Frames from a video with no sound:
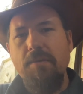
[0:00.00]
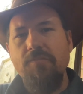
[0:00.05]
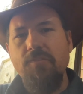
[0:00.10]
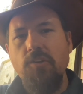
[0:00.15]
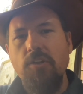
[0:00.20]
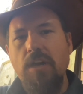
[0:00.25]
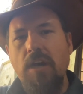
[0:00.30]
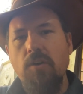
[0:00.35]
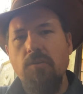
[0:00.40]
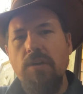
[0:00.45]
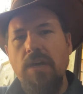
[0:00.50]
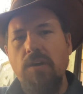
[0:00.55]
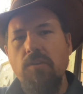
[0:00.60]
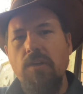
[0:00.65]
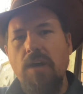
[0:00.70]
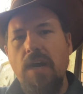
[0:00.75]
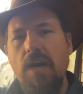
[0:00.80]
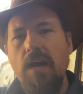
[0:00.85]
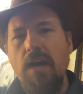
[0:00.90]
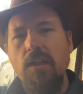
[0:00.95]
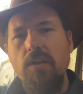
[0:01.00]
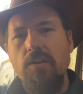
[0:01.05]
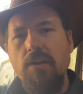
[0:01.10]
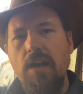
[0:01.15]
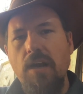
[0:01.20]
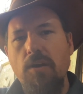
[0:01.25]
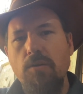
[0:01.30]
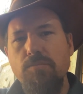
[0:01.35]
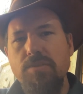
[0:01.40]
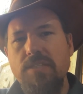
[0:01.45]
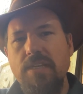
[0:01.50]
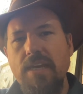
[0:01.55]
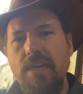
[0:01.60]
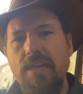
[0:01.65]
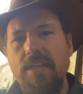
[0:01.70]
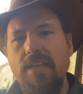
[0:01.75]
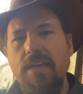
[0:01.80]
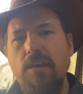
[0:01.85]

If you don't know the Holler Homestead,